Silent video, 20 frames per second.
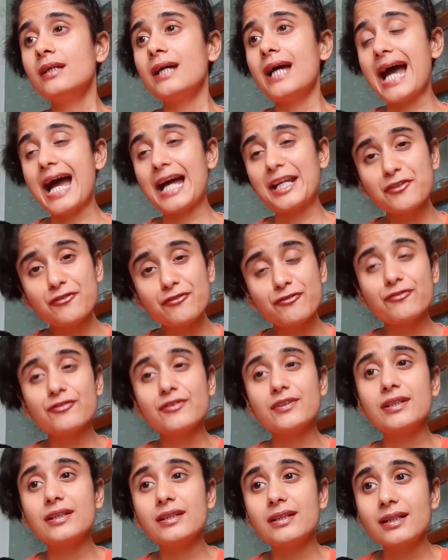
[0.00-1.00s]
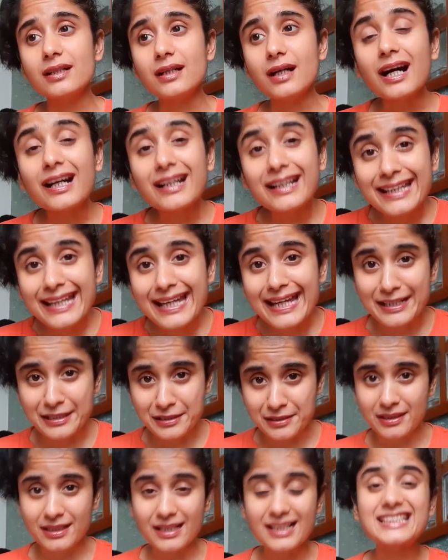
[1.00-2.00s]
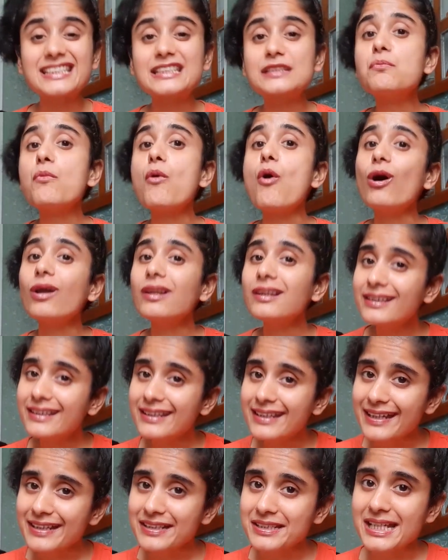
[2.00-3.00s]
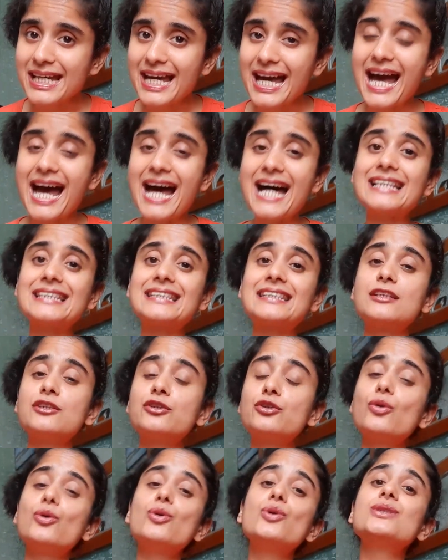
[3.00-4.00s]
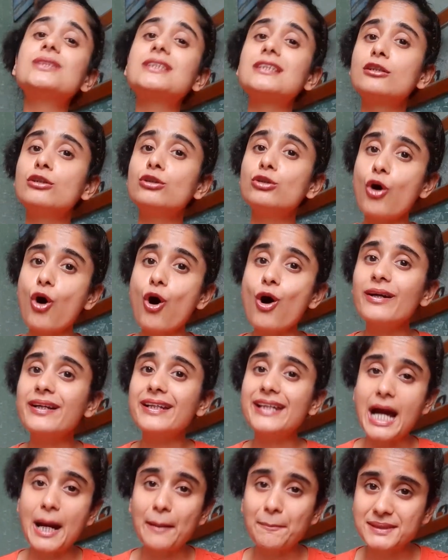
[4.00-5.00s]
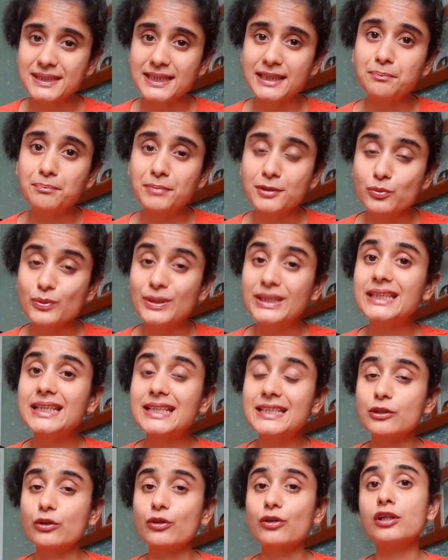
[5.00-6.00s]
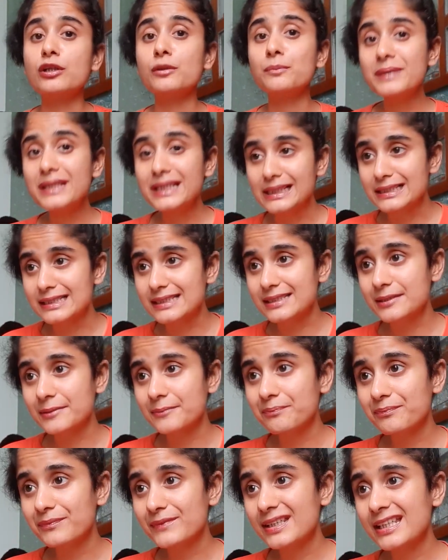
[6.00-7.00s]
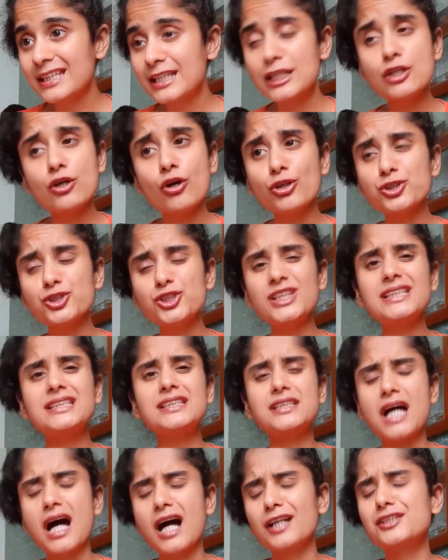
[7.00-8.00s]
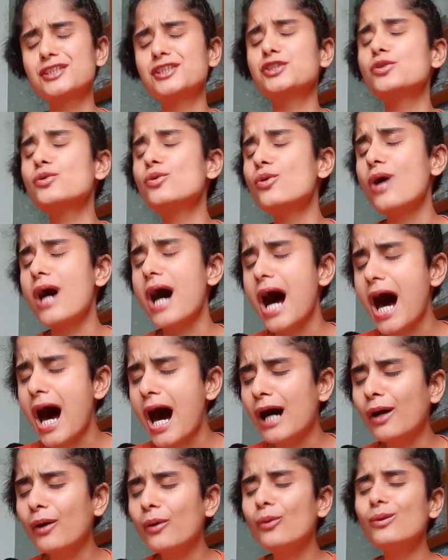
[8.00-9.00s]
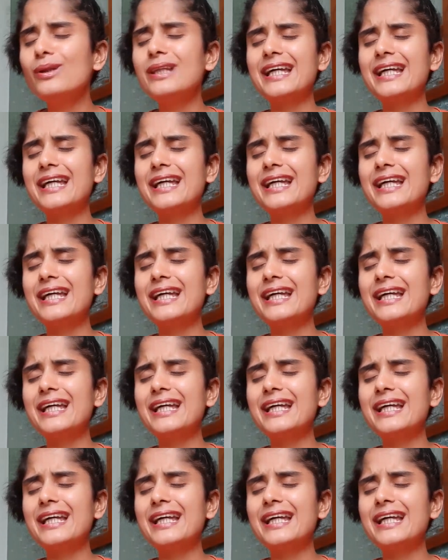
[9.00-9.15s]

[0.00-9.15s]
and if a small kid, has those long gaps in between his or her meals, he or she starts to howl